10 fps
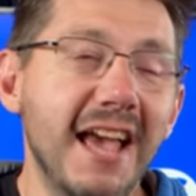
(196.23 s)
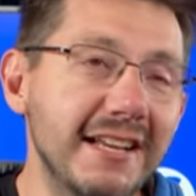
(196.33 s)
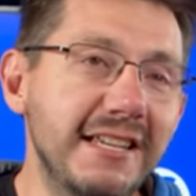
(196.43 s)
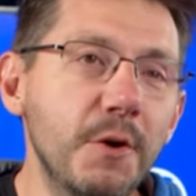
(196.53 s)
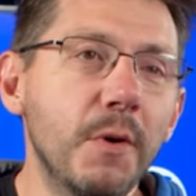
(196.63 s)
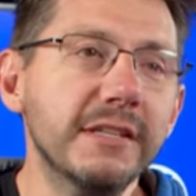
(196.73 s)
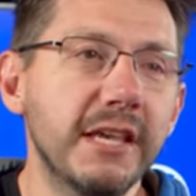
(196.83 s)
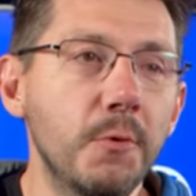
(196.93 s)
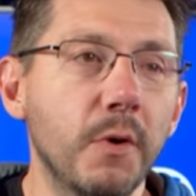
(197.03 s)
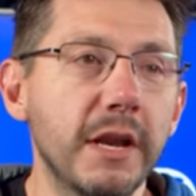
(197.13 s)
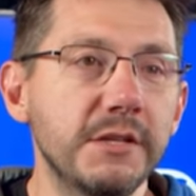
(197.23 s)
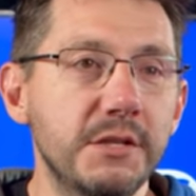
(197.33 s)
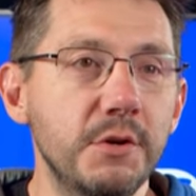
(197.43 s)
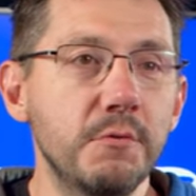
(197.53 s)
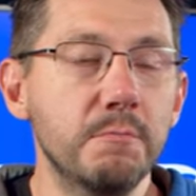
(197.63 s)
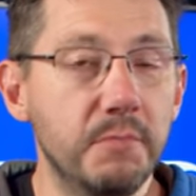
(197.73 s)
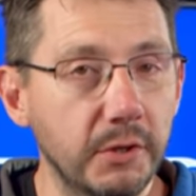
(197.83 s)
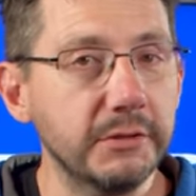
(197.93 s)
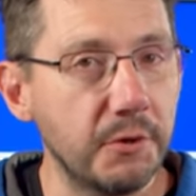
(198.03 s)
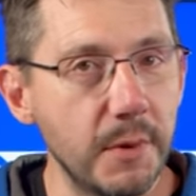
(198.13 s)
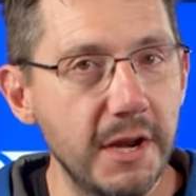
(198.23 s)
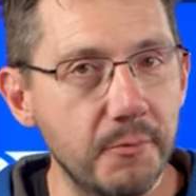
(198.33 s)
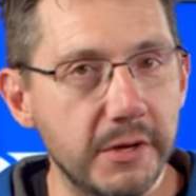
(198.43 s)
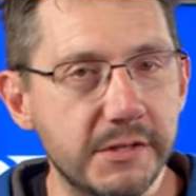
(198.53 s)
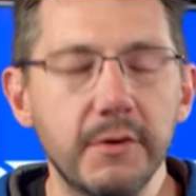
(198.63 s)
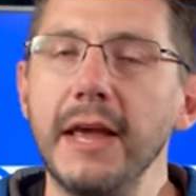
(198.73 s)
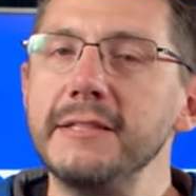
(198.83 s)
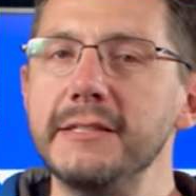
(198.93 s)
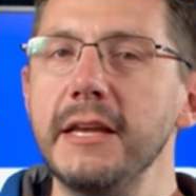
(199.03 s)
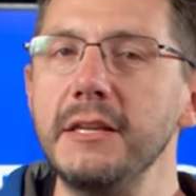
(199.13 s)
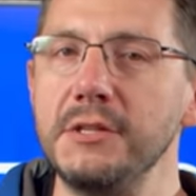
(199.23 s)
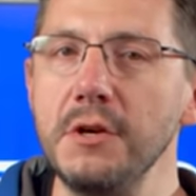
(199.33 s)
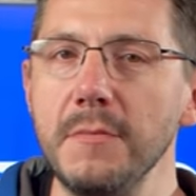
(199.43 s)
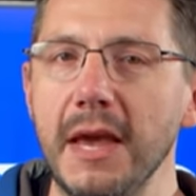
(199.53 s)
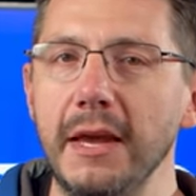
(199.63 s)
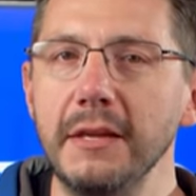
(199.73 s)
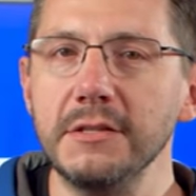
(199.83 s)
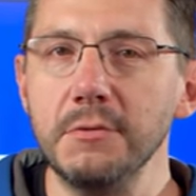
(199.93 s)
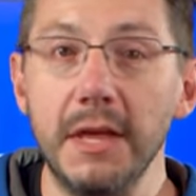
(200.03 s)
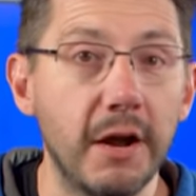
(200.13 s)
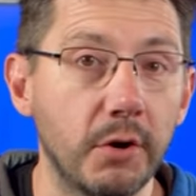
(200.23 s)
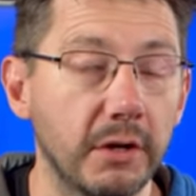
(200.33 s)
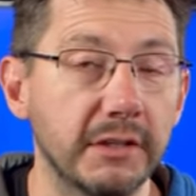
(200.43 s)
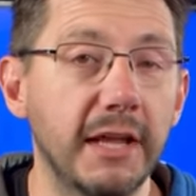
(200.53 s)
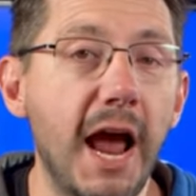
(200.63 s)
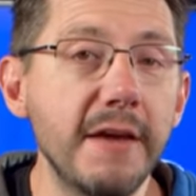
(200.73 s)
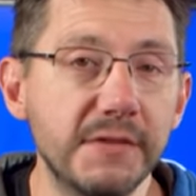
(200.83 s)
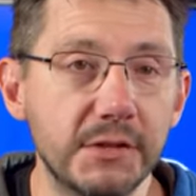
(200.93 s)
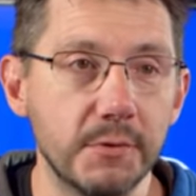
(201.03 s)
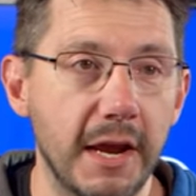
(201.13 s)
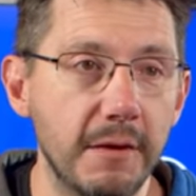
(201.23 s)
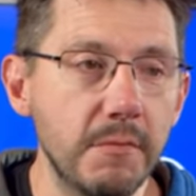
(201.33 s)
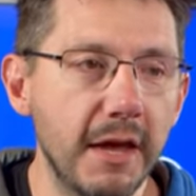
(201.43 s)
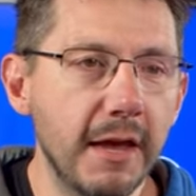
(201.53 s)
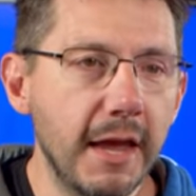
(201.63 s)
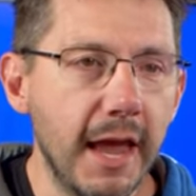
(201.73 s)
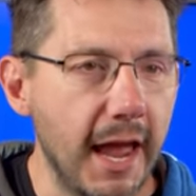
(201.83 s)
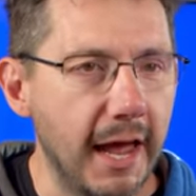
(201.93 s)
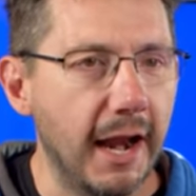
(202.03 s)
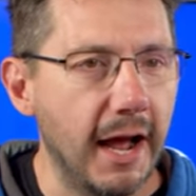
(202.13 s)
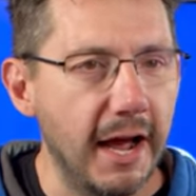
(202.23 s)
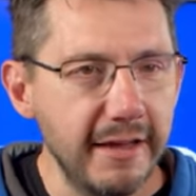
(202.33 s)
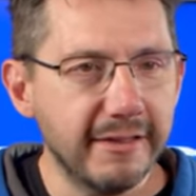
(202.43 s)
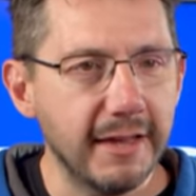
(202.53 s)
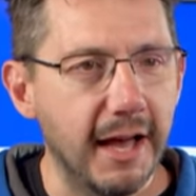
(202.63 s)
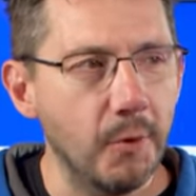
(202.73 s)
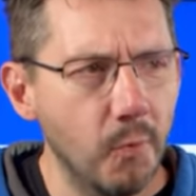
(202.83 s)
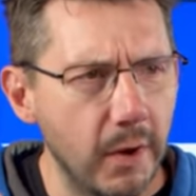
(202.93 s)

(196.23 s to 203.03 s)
The idea was he wanted to build a 3D printer and send it to me to get out on a live stream, and I thought,